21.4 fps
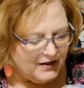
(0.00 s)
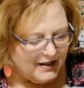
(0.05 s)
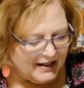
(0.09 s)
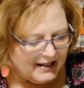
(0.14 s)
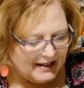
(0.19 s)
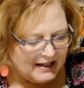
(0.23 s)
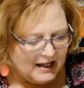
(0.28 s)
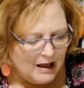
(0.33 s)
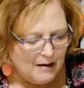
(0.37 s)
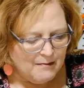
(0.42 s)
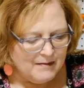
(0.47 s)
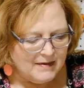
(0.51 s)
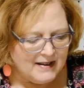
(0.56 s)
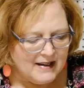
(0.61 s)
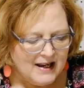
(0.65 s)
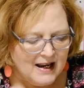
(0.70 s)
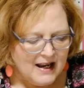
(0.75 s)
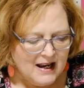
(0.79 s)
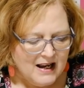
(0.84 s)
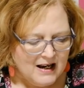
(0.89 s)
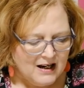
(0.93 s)
This comes
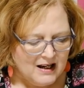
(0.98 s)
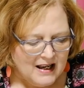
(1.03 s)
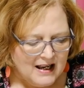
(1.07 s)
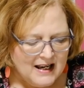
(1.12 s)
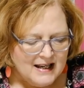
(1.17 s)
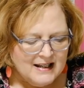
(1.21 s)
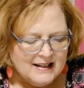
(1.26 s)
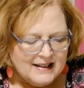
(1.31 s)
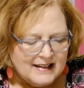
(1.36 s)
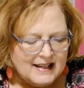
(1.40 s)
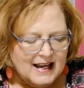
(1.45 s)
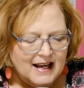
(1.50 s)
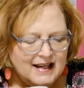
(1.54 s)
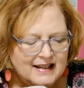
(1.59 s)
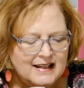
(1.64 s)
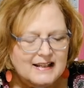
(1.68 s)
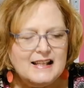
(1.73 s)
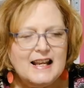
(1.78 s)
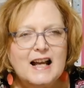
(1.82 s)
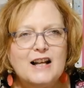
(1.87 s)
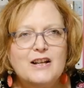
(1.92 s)
in
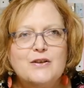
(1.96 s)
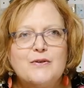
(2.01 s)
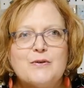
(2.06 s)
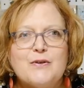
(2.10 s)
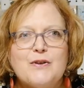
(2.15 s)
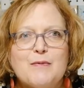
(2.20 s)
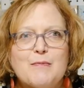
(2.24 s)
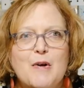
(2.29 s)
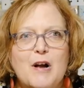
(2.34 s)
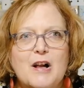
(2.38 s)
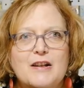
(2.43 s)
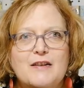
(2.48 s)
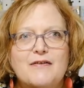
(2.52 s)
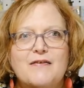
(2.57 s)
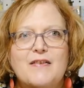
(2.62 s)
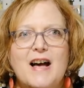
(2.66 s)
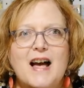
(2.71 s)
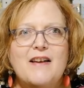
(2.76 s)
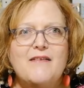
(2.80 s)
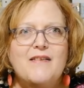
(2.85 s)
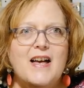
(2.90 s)
sizes extra small to
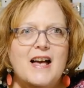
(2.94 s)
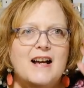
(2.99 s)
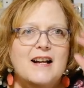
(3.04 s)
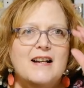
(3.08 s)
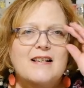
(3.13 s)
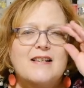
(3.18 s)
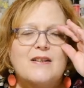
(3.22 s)
5X,